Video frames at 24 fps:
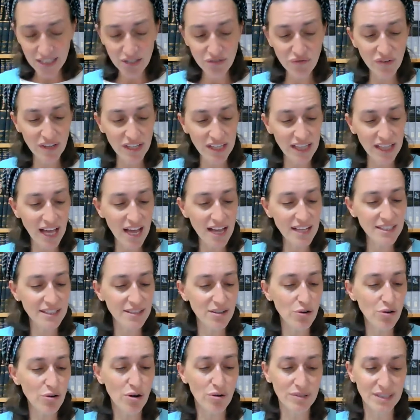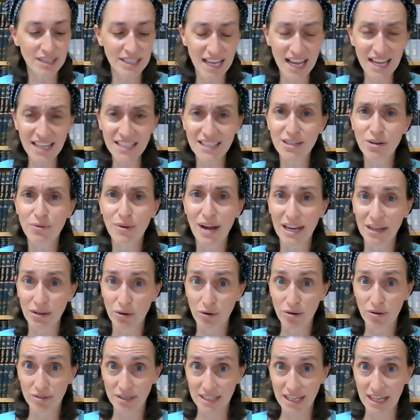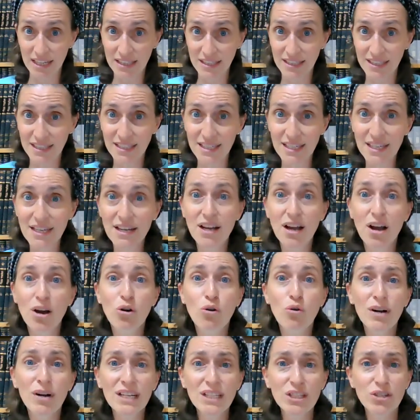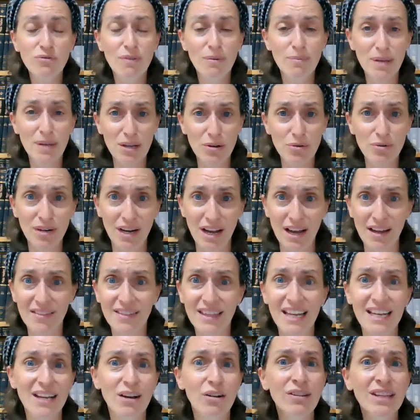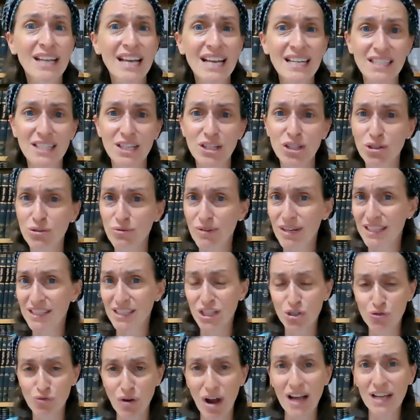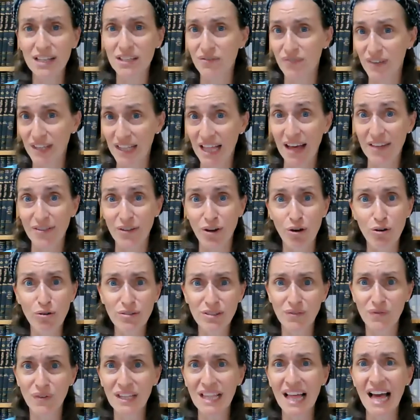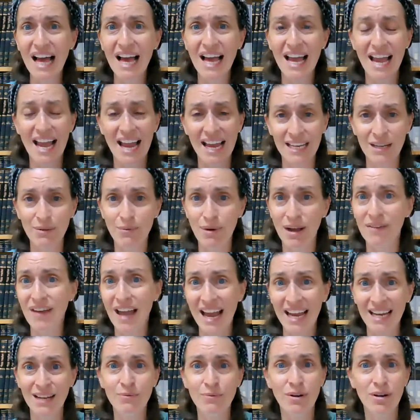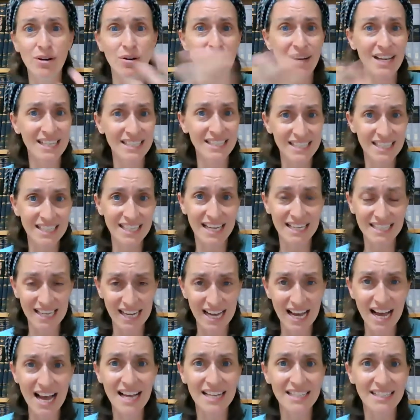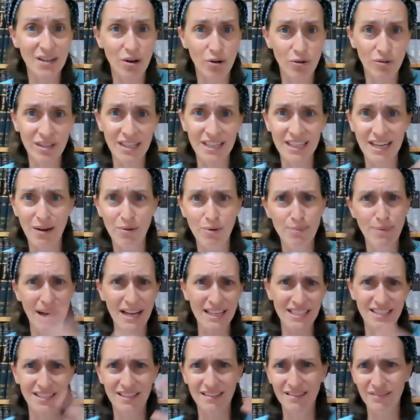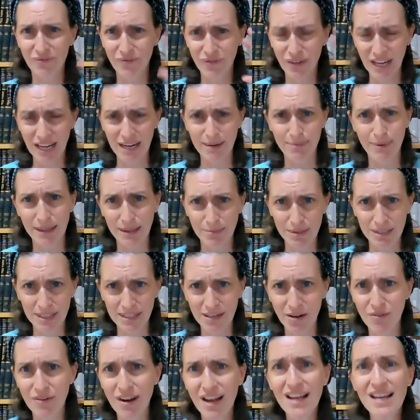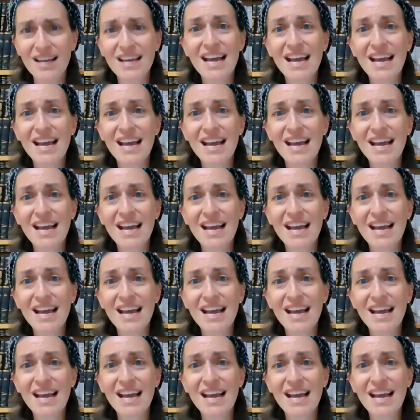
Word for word: Tevilah zo chotzetz o eno chotzetz according to Rabbi Yehuda, that he only has to do it srach tevilah. The whole tevilah, anyway, anyone going into the azara is only, now we're back to forget about the Mitzora.